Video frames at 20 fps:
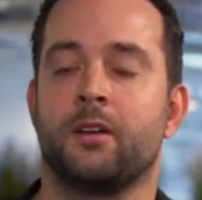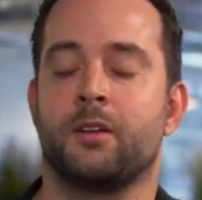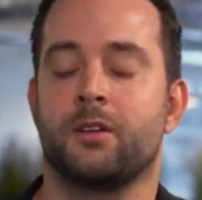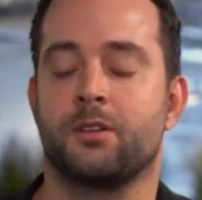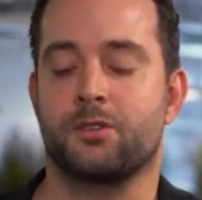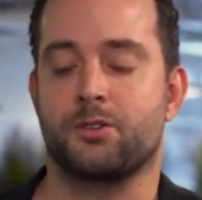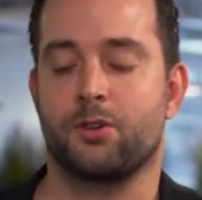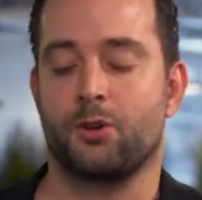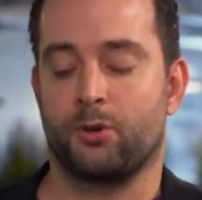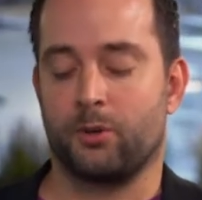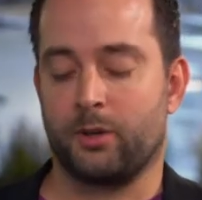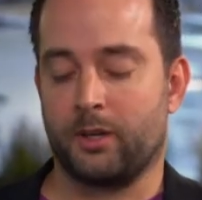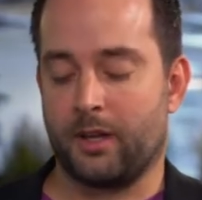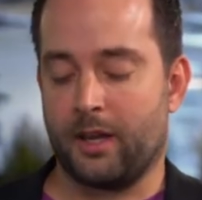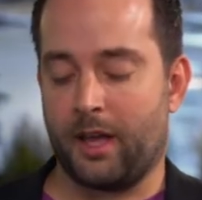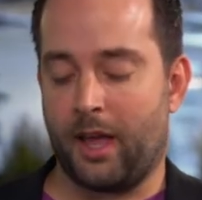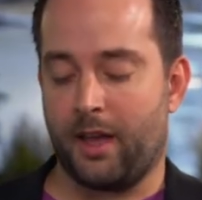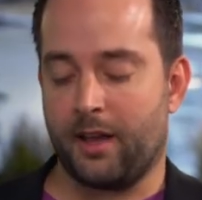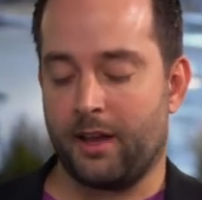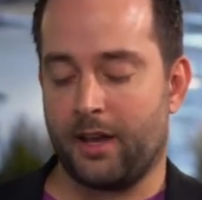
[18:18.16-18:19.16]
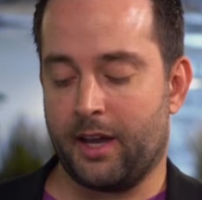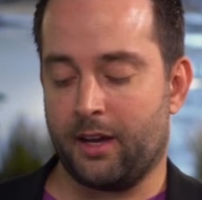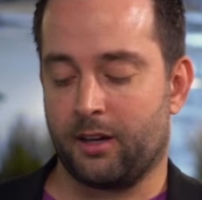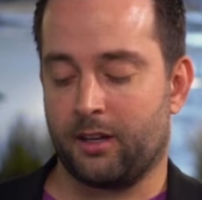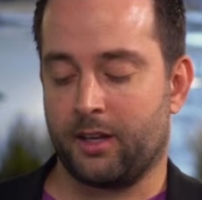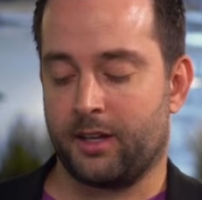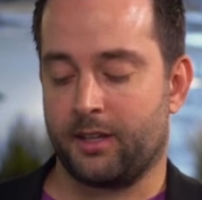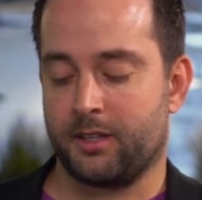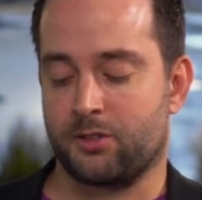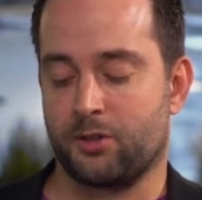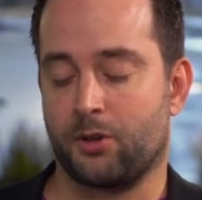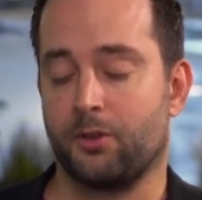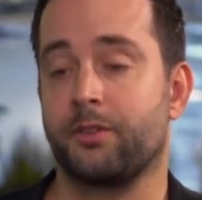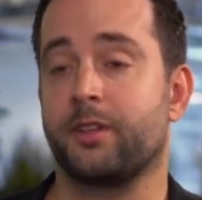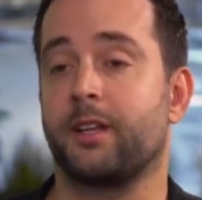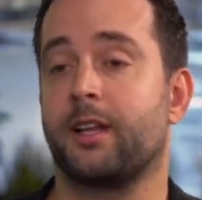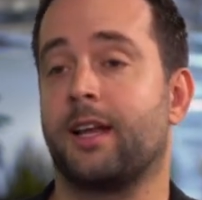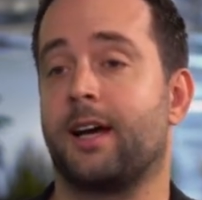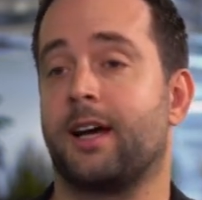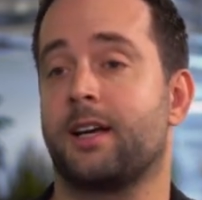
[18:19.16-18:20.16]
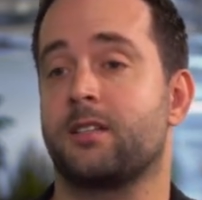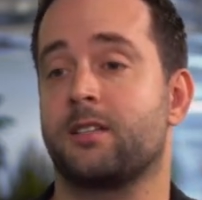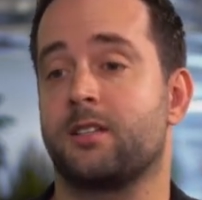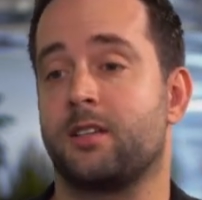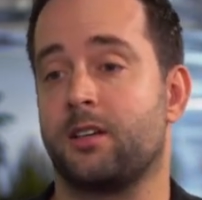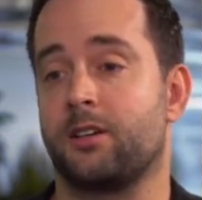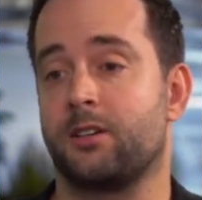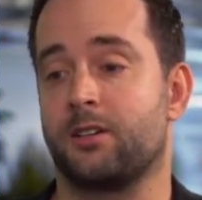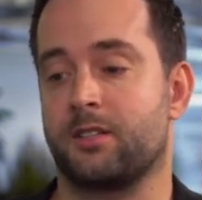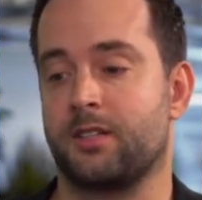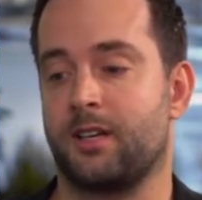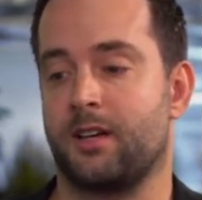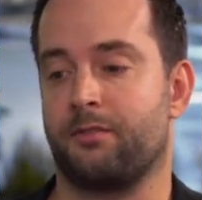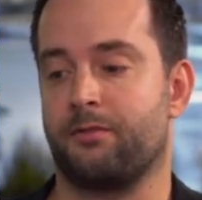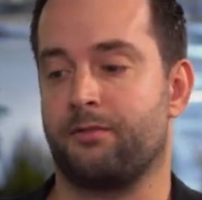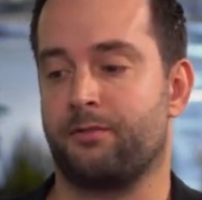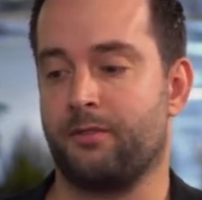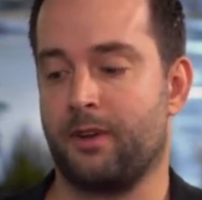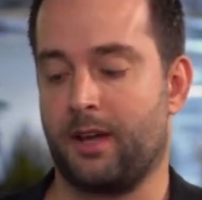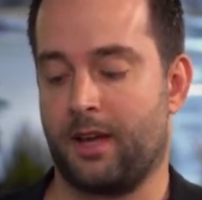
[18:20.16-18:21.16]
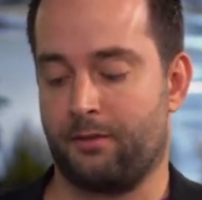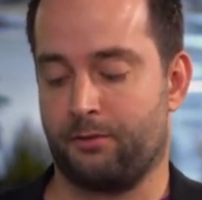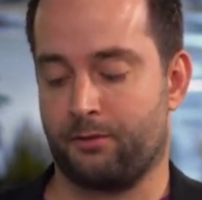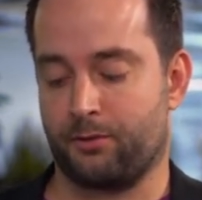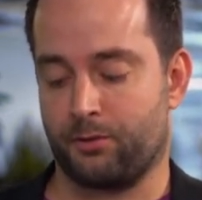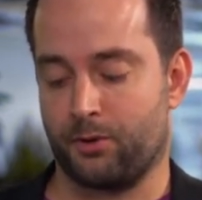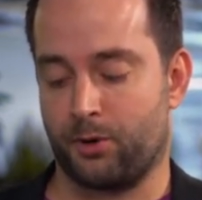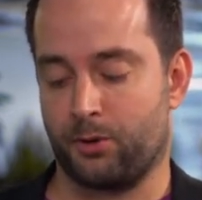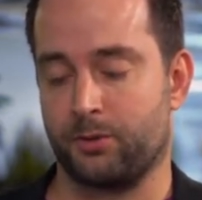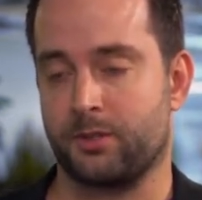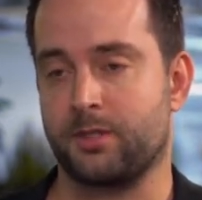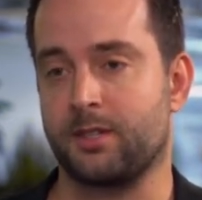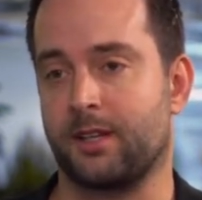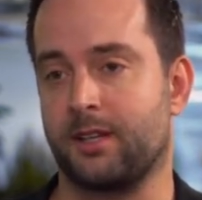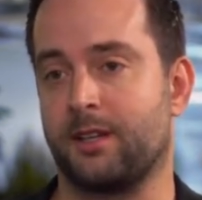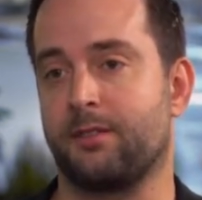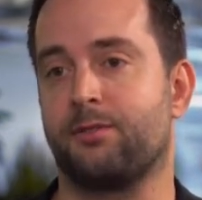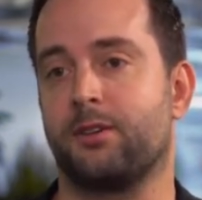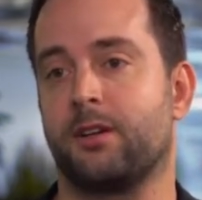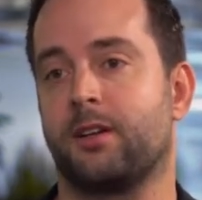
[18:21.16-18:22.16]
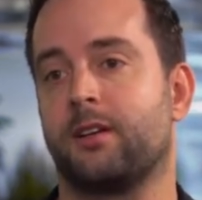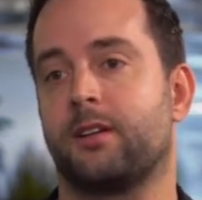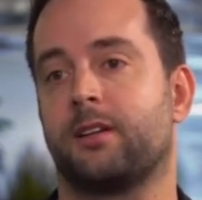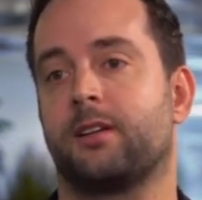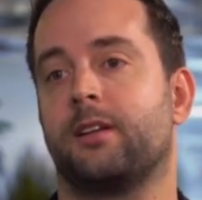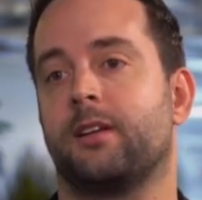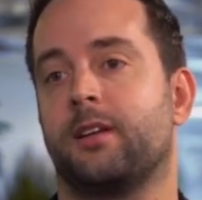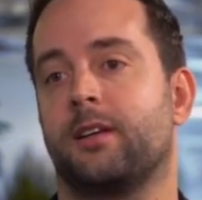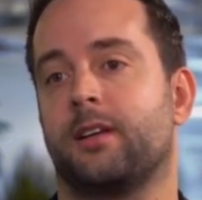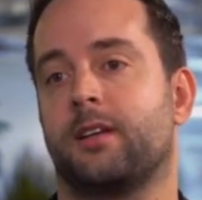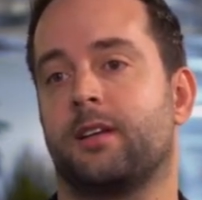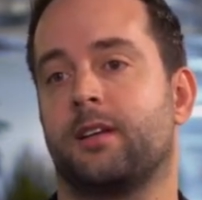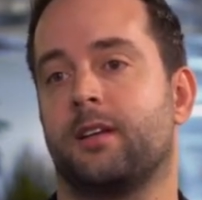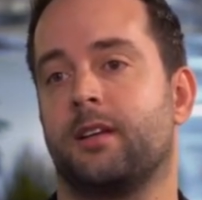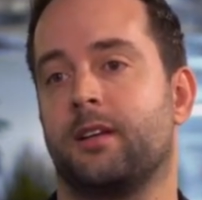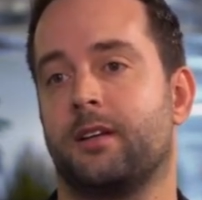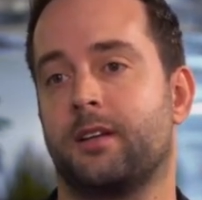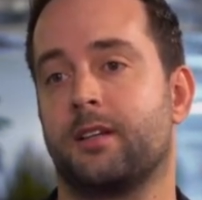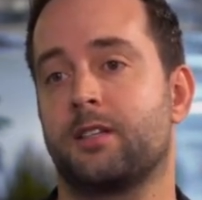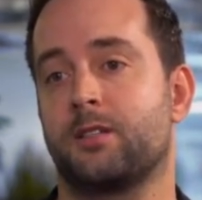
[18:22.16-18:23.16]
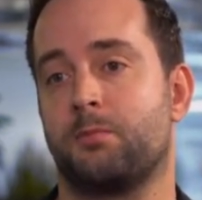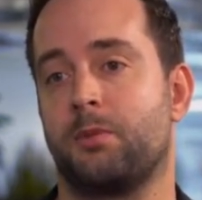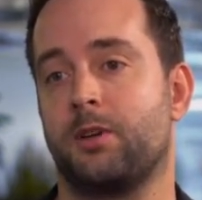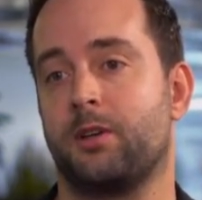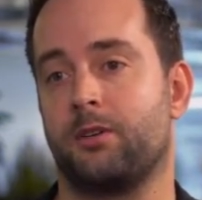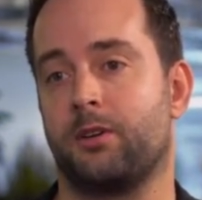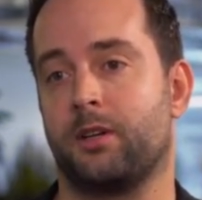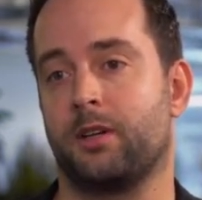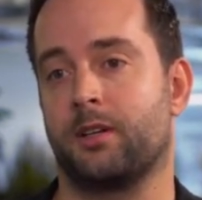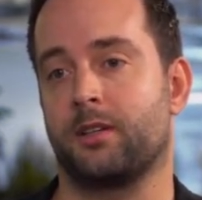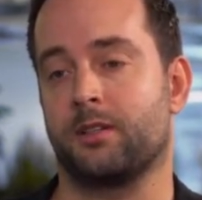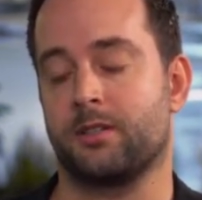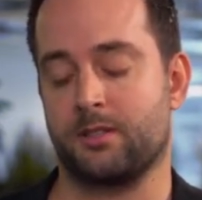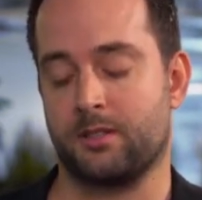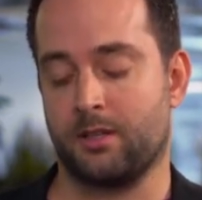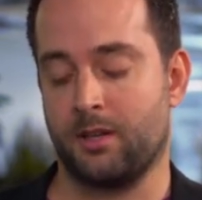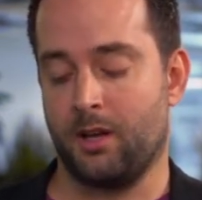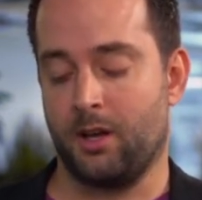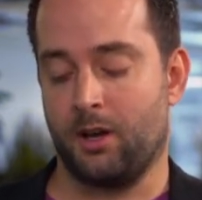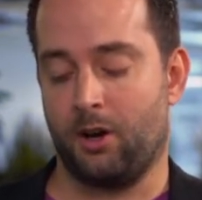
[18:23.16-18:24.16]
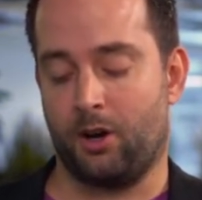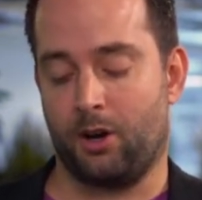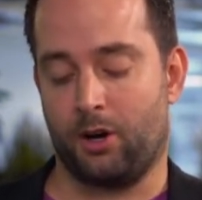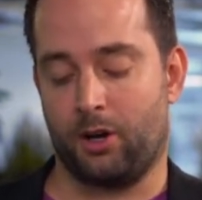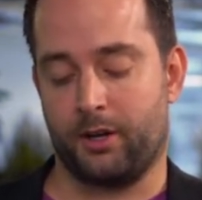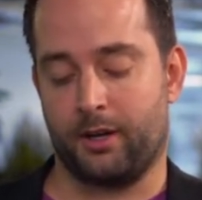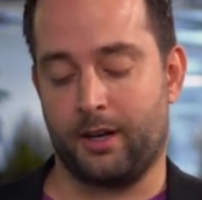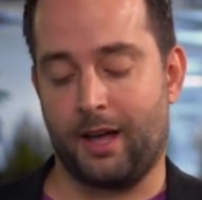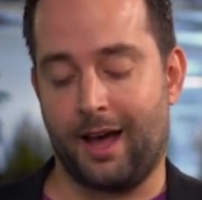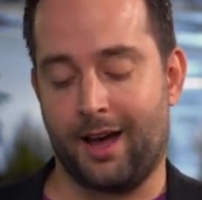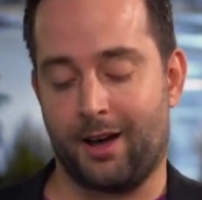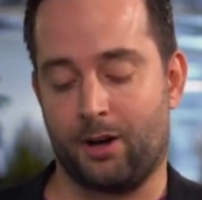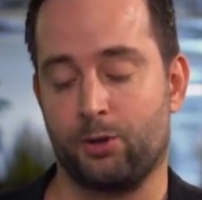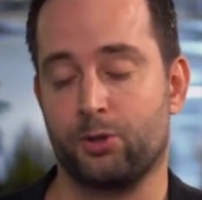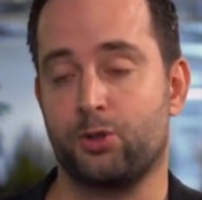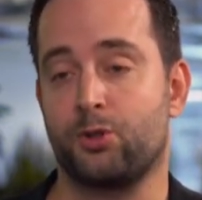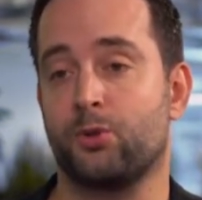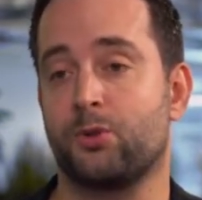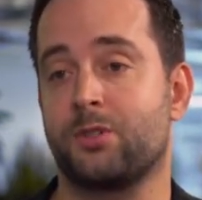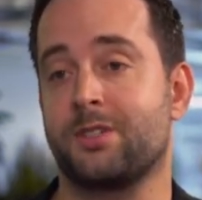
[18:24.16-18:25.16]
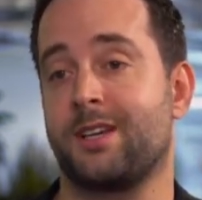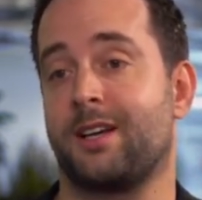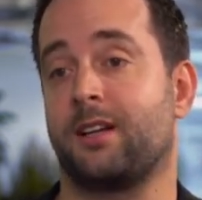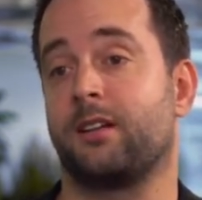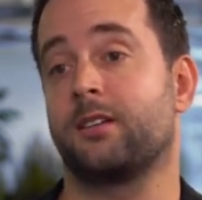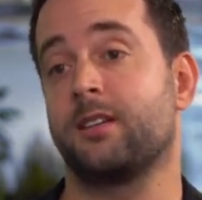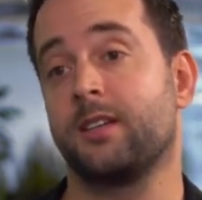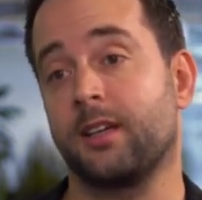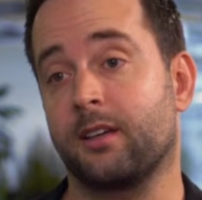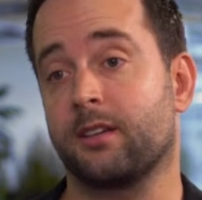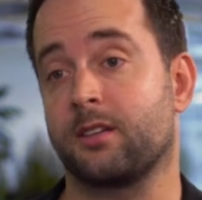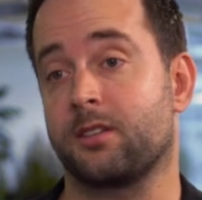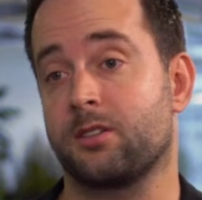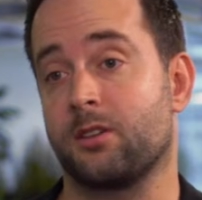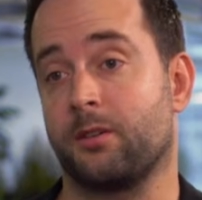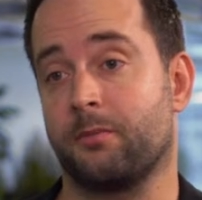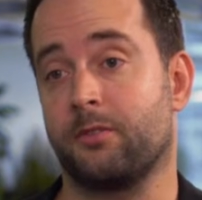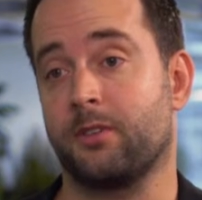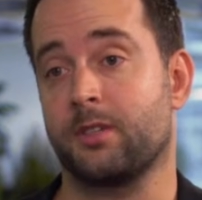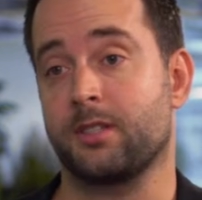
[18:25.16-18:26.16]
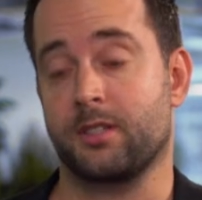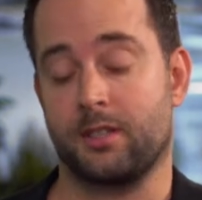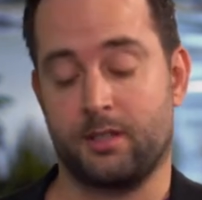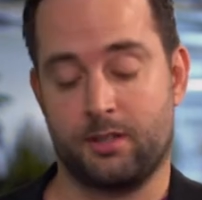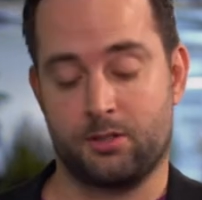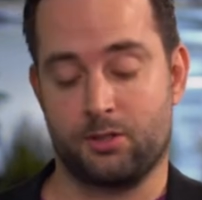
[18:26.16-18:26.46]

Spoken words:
So airlines over the last years have grown significantly in experience on how to sell tickets, obviously.